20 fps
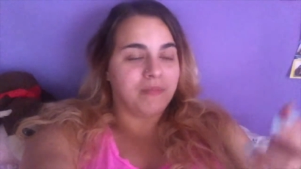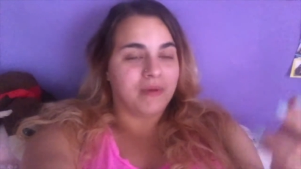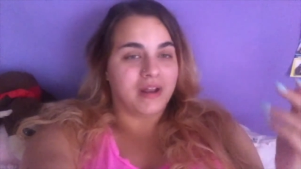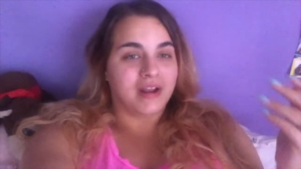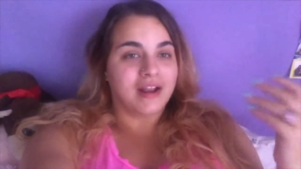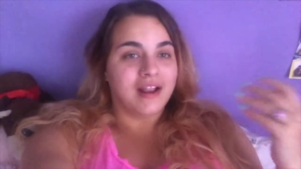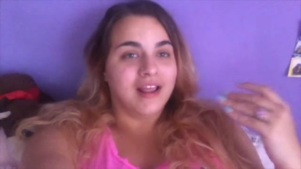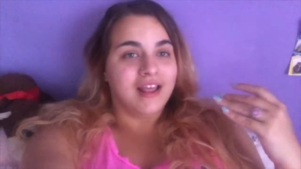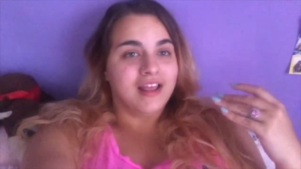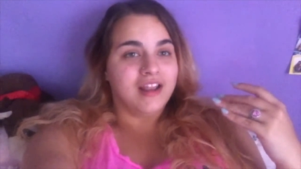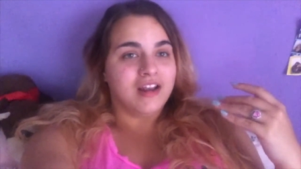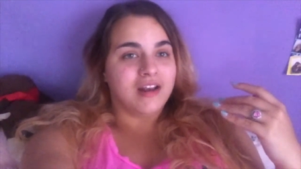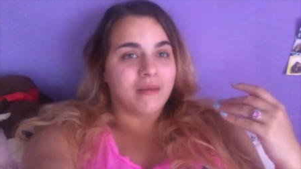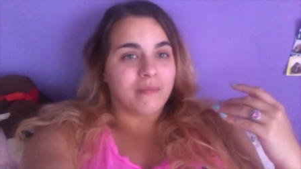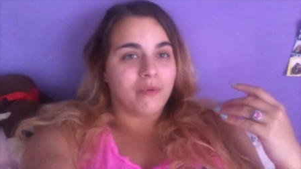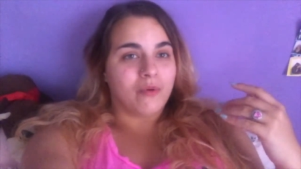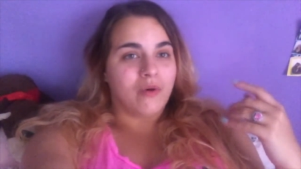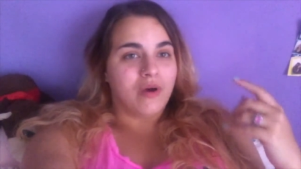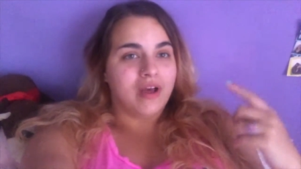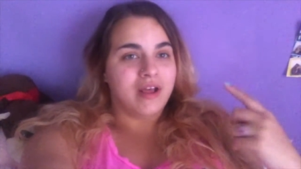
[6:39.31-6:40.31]
But
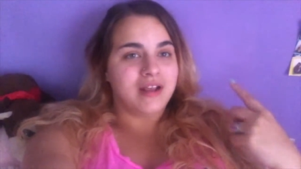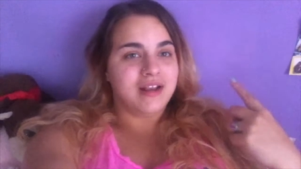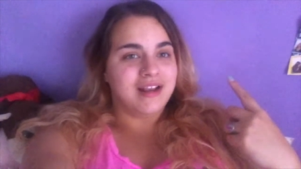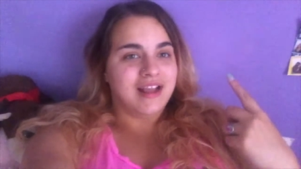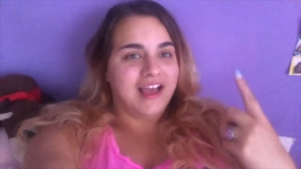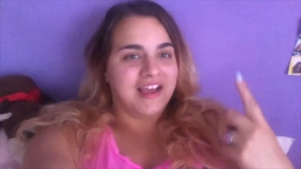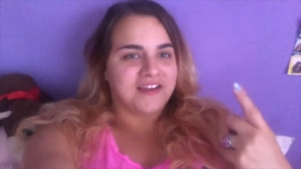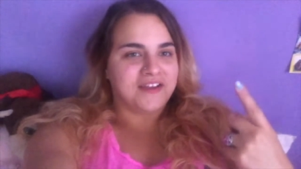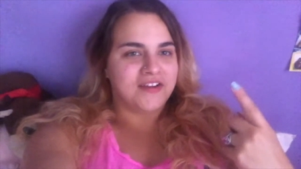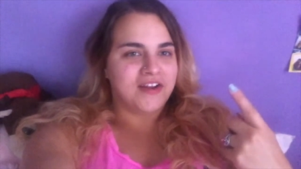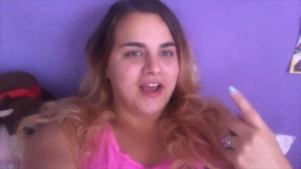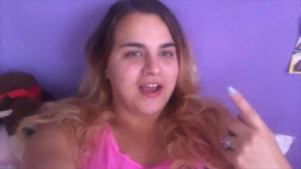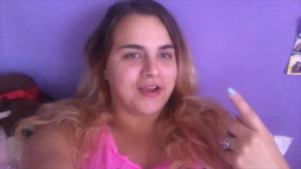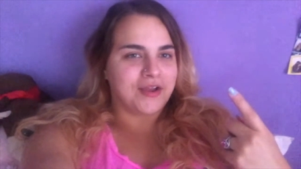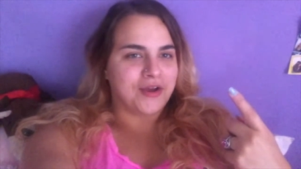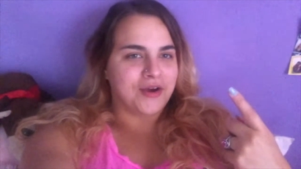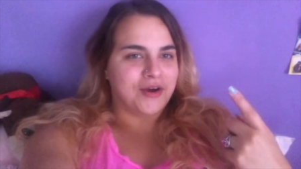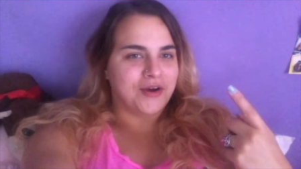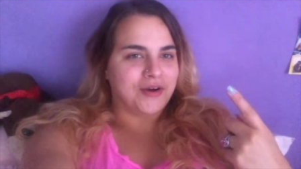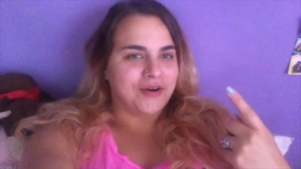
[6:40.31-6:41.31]
number one, I could not
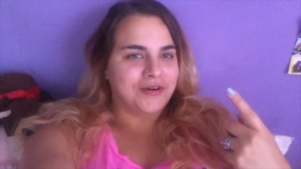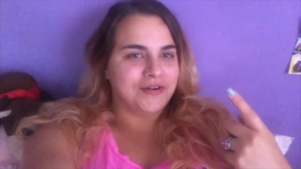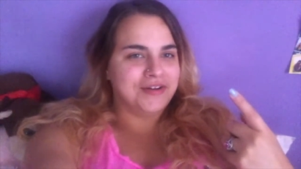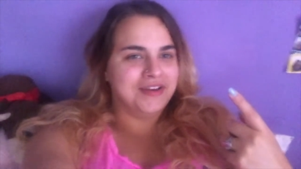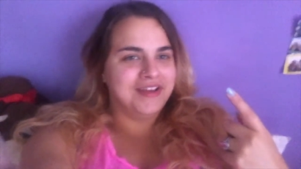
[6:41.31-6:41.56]
go.